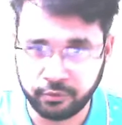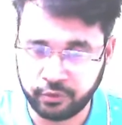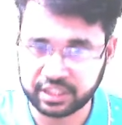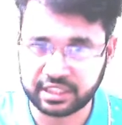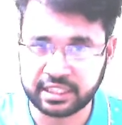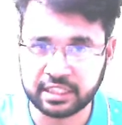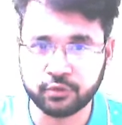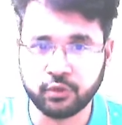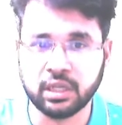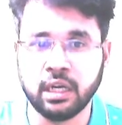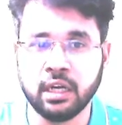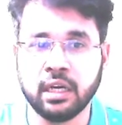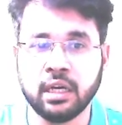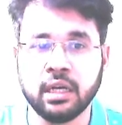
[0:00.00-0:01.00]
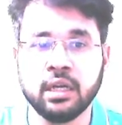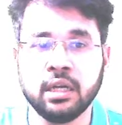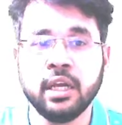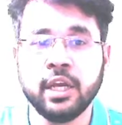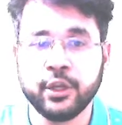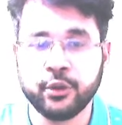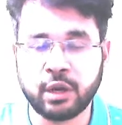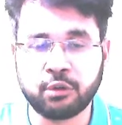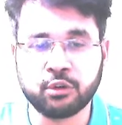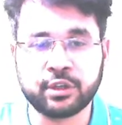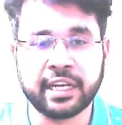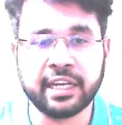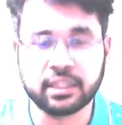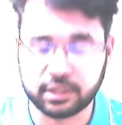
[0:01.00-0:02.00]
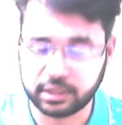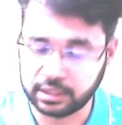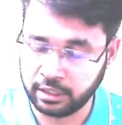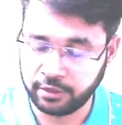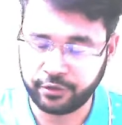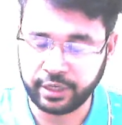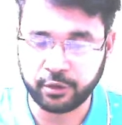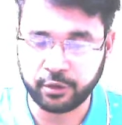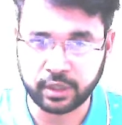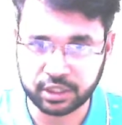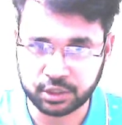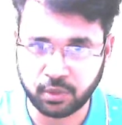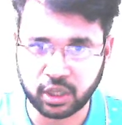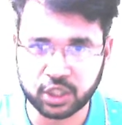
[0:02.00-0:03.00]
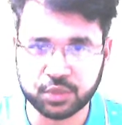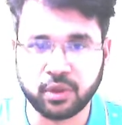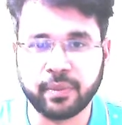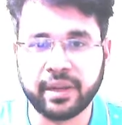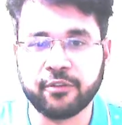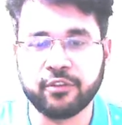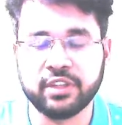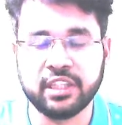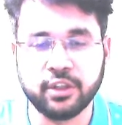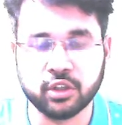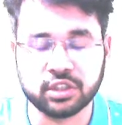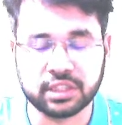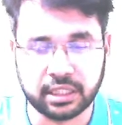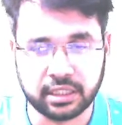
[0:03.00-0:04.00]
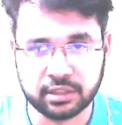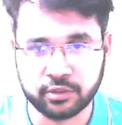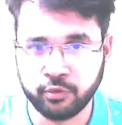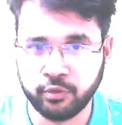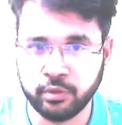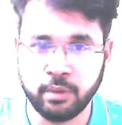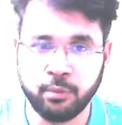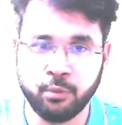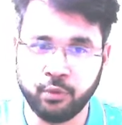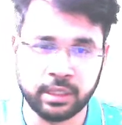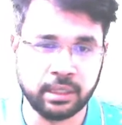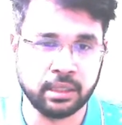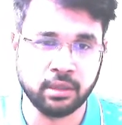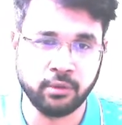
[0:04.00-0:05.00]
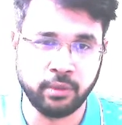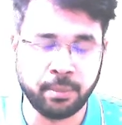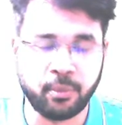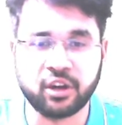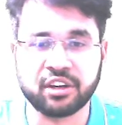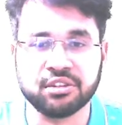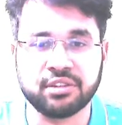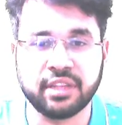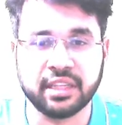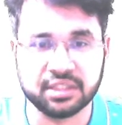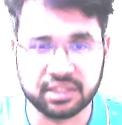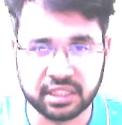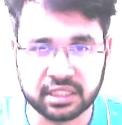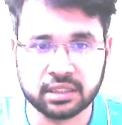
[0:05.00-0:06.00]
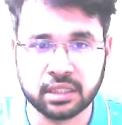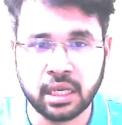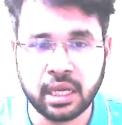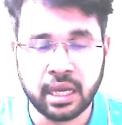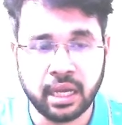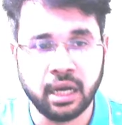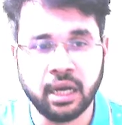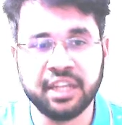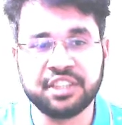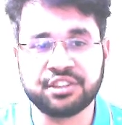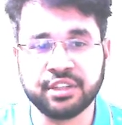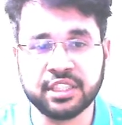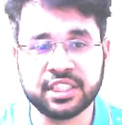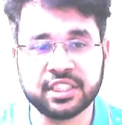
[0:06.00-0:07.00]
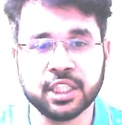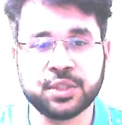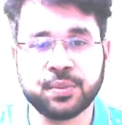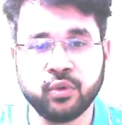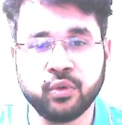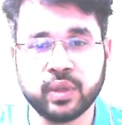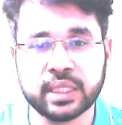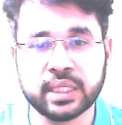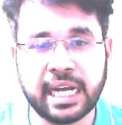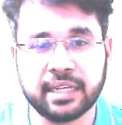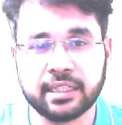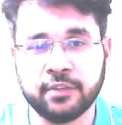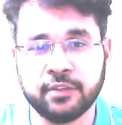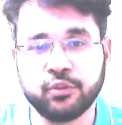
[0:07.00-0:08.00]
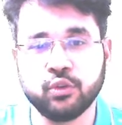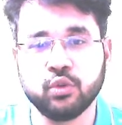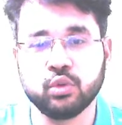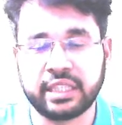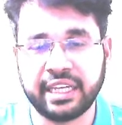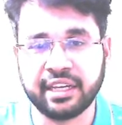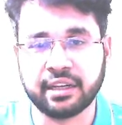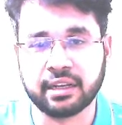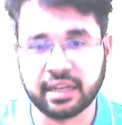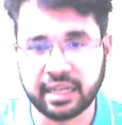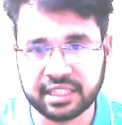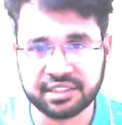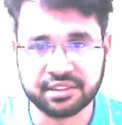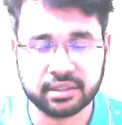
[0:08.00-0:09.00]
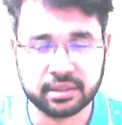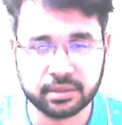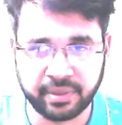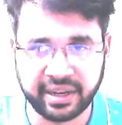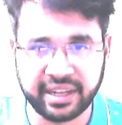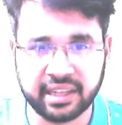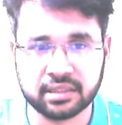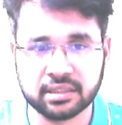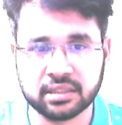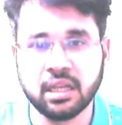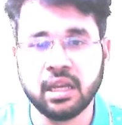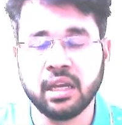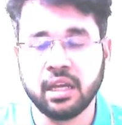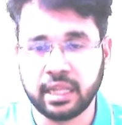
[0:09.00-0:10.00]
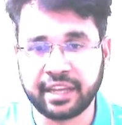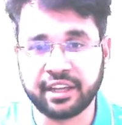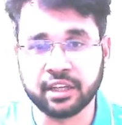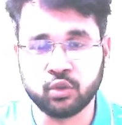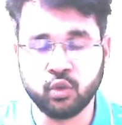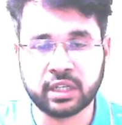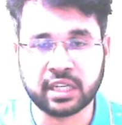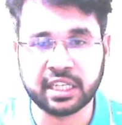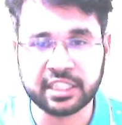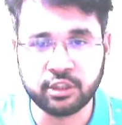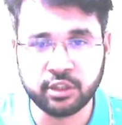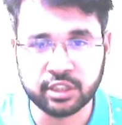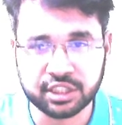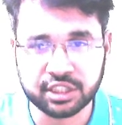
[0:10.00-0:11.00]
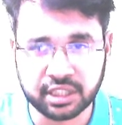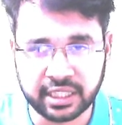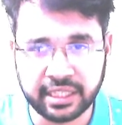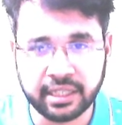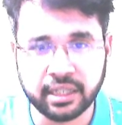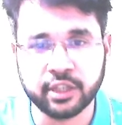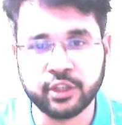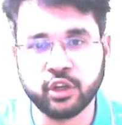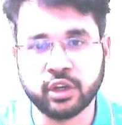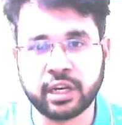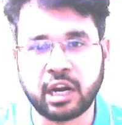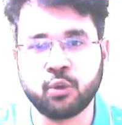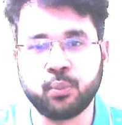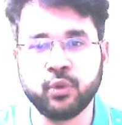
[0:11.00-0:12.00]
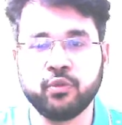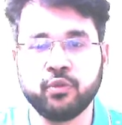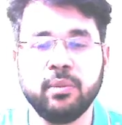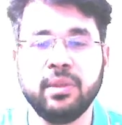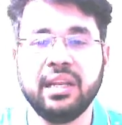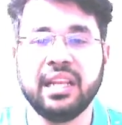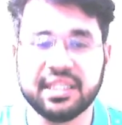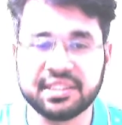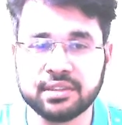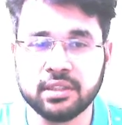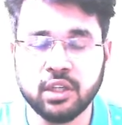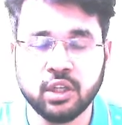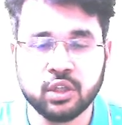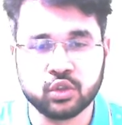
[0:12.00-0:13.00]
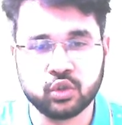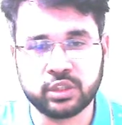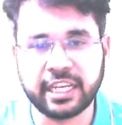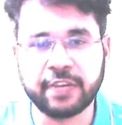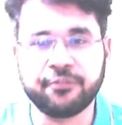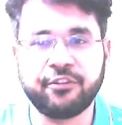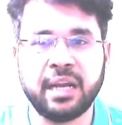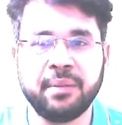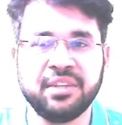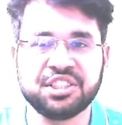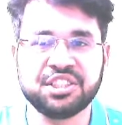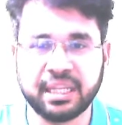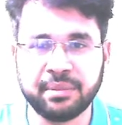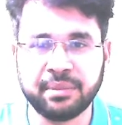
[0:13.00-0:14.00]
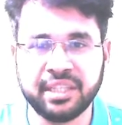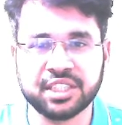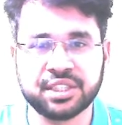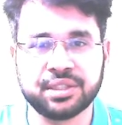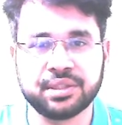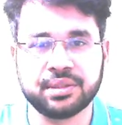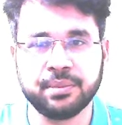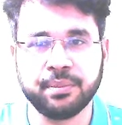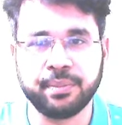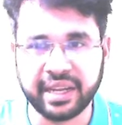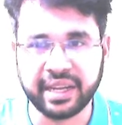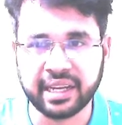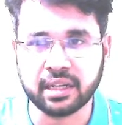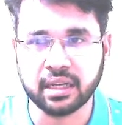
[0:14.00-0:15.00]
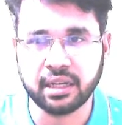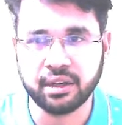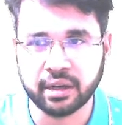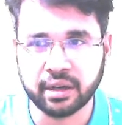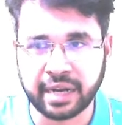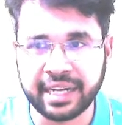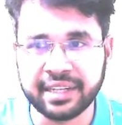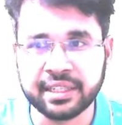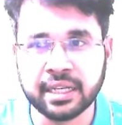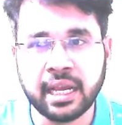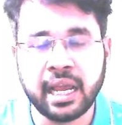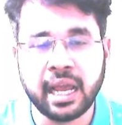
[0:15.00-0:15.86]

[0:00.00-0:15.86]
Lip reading: First is you have to take frequent small break within your studies. One important thing is this. It's research proven that if you take less breaks, like do a continuous study, your output will be less. So take 5 minutes, 10 minutes break, right?